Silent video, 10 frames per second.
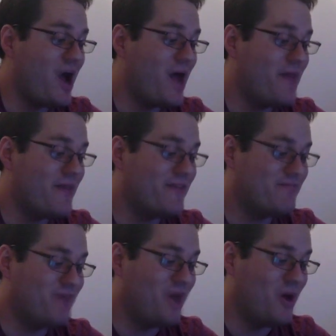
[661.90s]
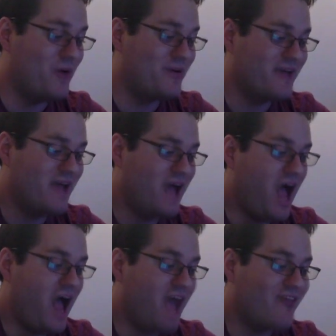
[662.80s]
on this boat.
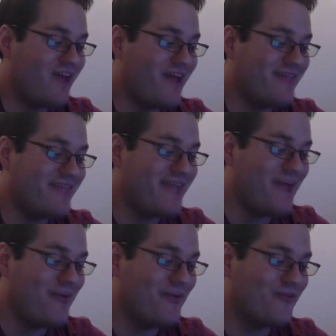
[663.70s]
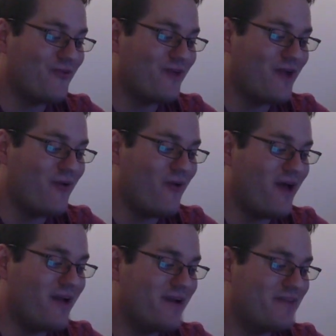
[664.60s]
I thought that was what I
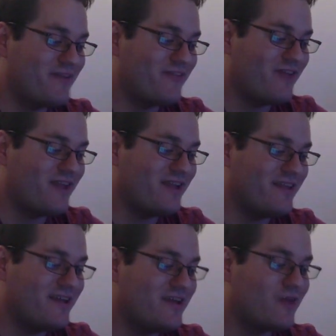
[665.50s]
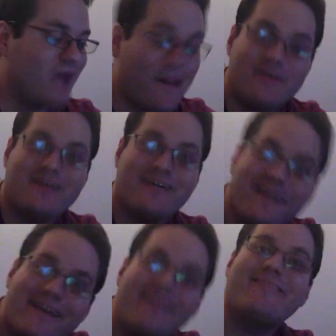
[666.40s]
wanted, but suddenly
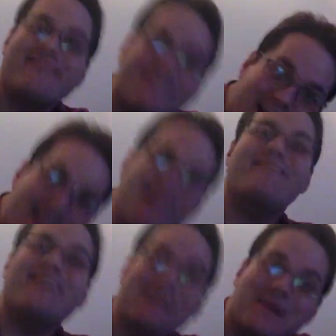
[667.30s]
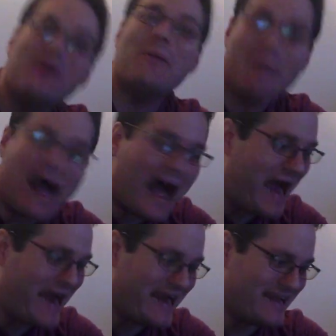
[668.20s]
Karapika is changing her
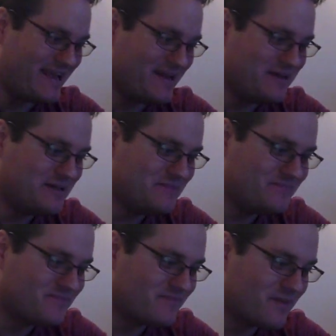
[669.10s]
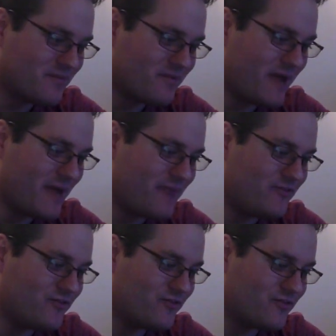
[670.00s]
mind. Perhaps
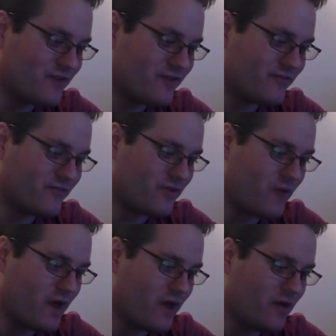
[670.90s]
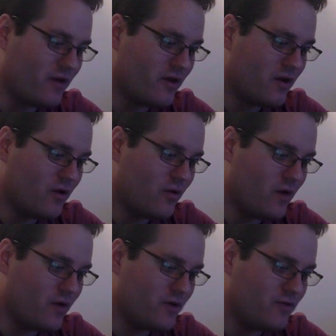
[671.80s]
you should rest for a while.
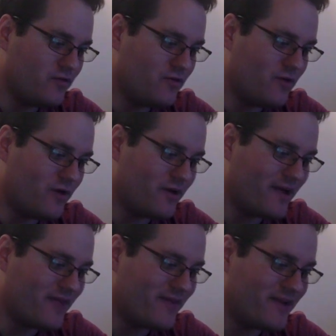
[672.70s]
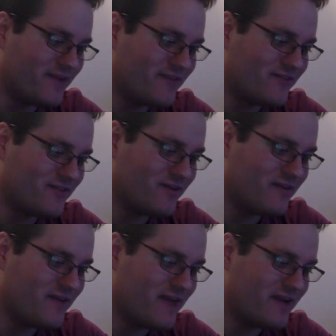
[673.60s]
While you do, I'll gather the necessary
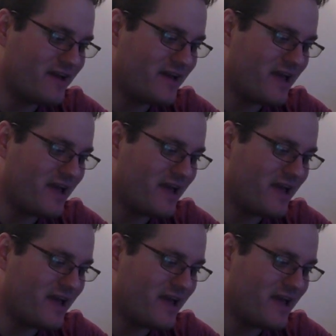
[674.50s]
data